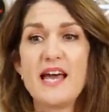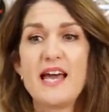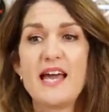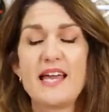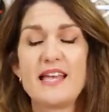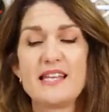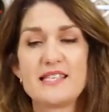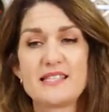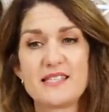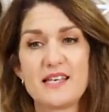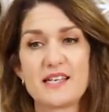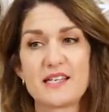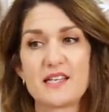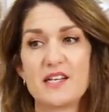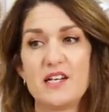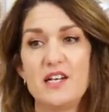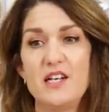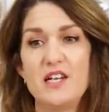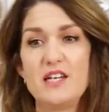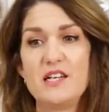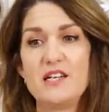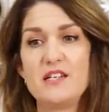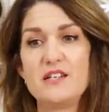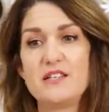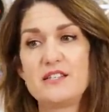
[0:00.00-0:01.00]
It's like a
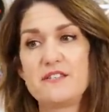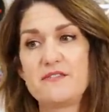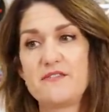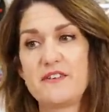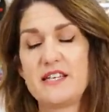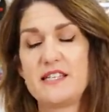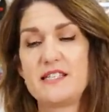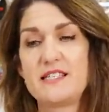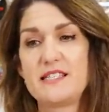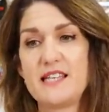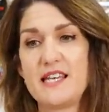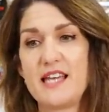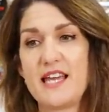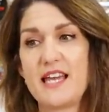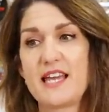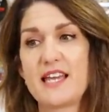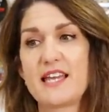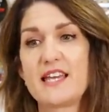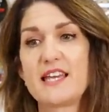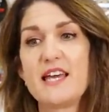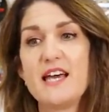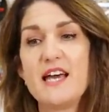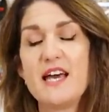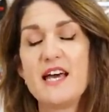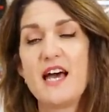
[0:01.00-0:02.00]
loose
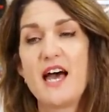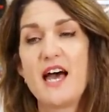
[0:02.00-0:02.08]
fitting